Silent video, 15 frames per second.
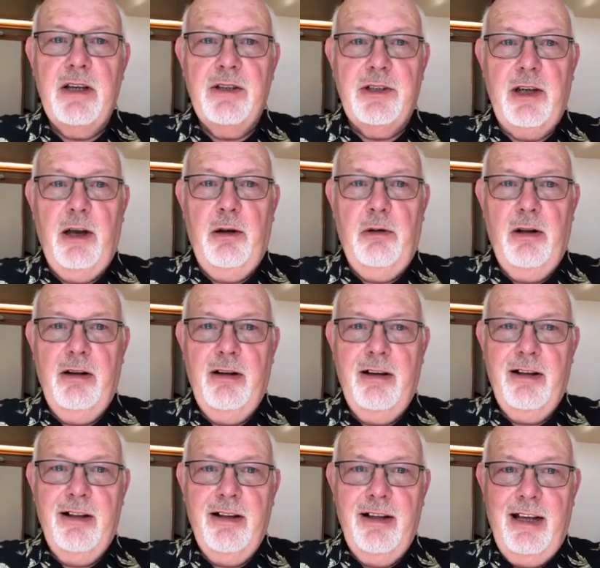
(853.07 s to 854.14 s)
So,
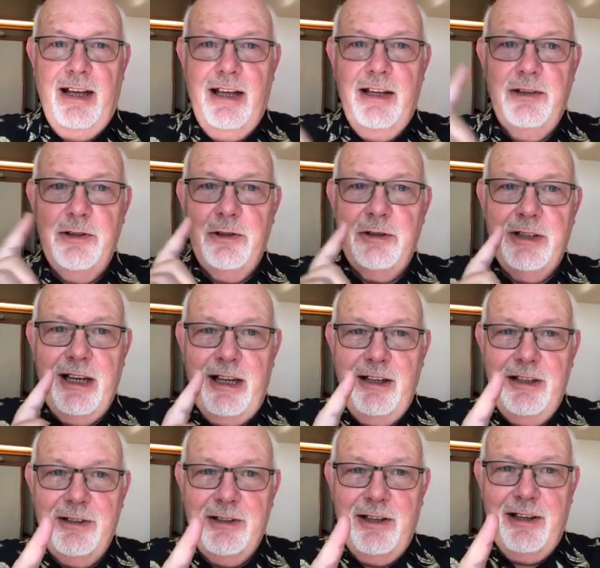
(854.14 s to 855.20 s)
here's your
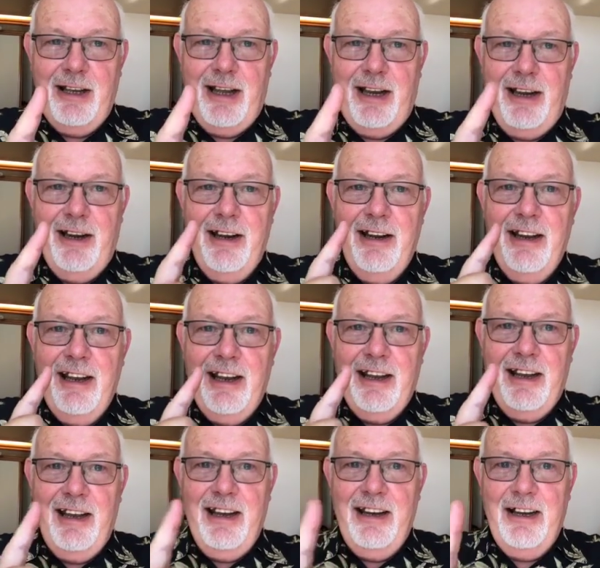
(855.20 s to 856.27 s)
challenge today.
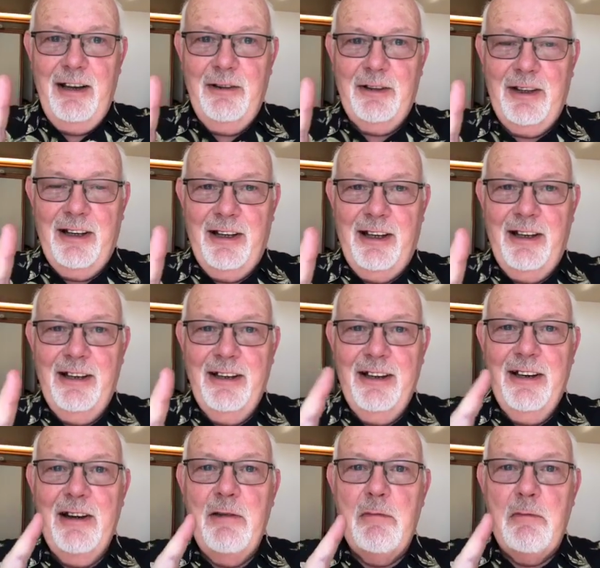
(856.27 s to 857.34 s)
Get out there
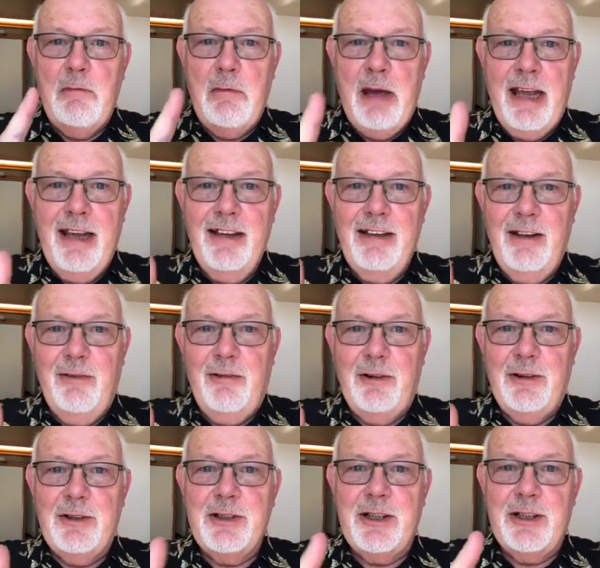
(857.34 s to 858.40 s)
make a
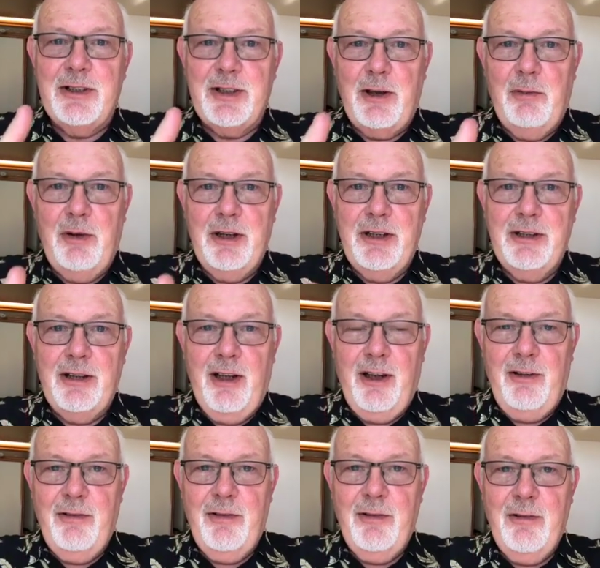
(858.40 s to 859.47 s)
difference to somebody's
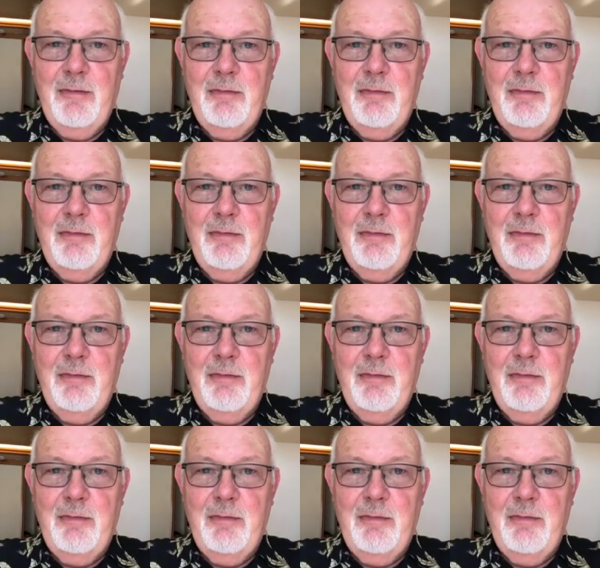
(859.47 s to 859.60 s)
life.